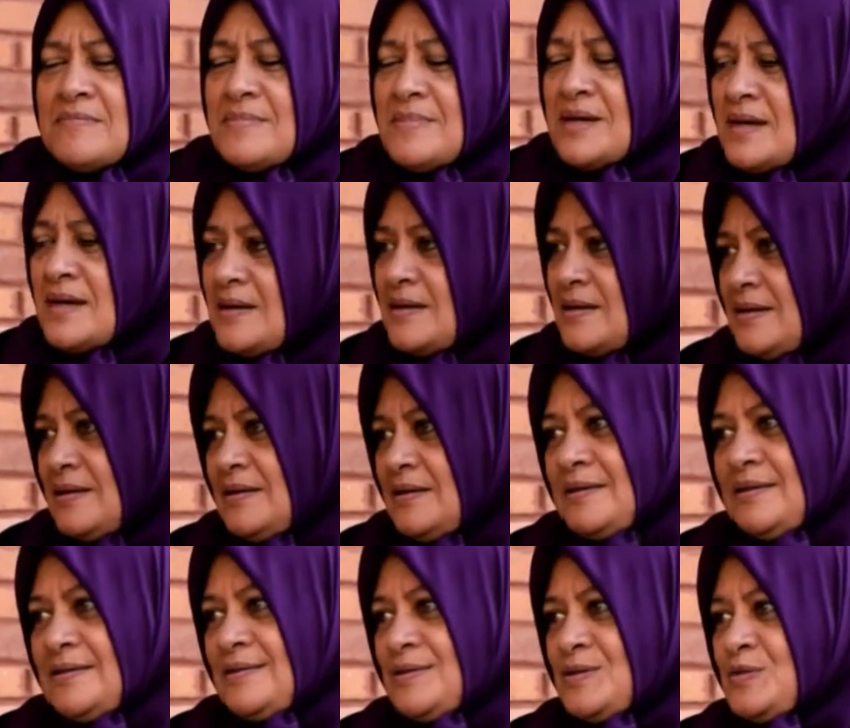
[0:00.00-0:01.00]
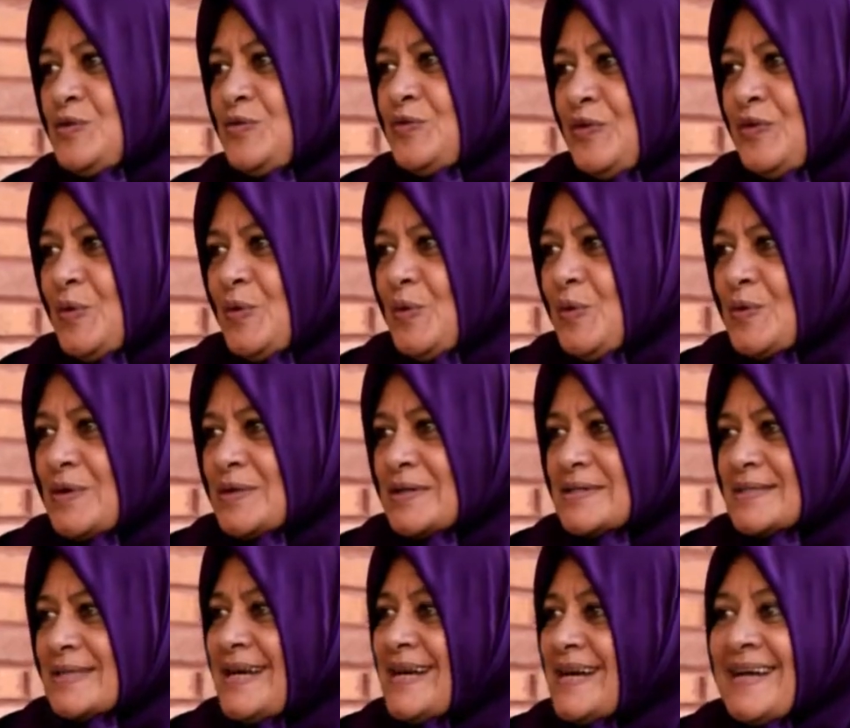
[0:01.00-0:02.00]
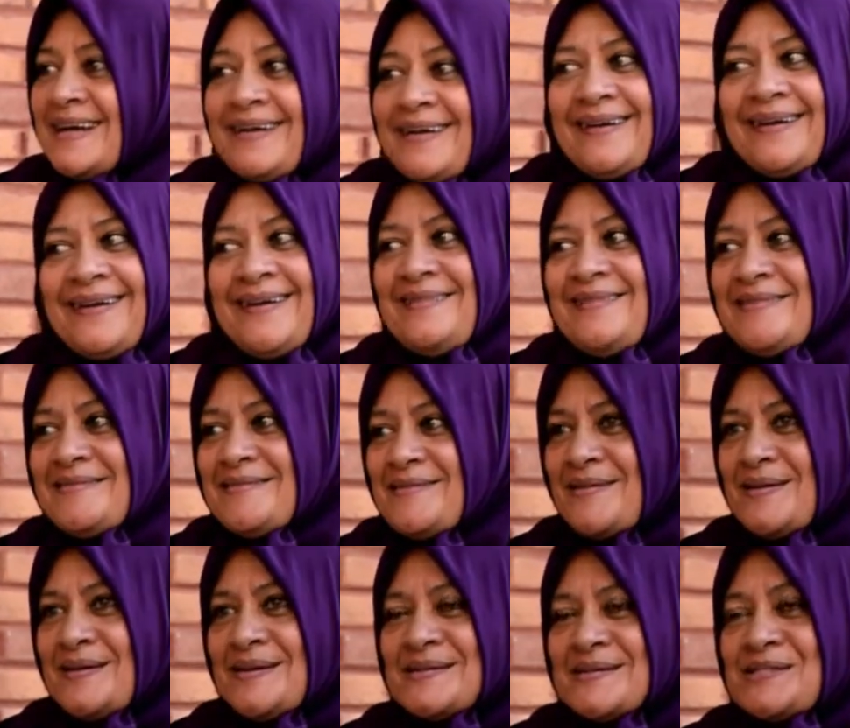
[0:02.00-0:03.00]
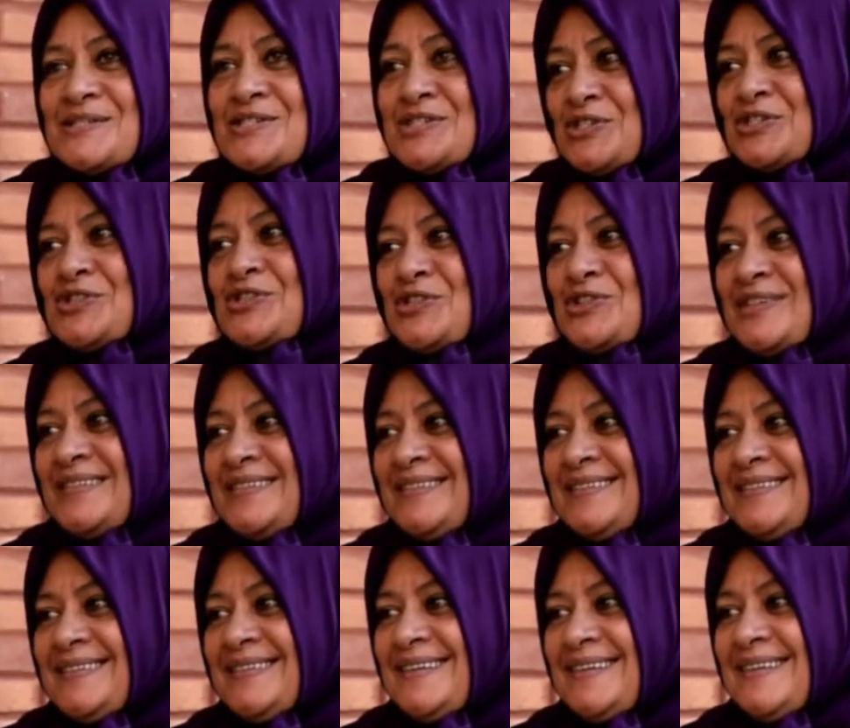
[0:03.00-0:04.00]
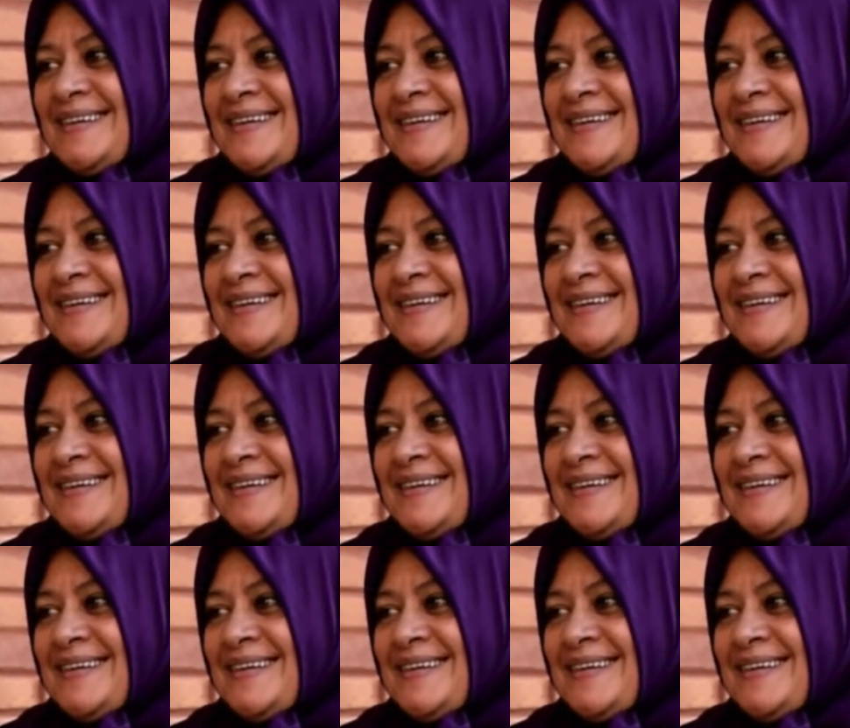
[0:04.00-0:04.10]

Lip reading: many Sufi orders in search.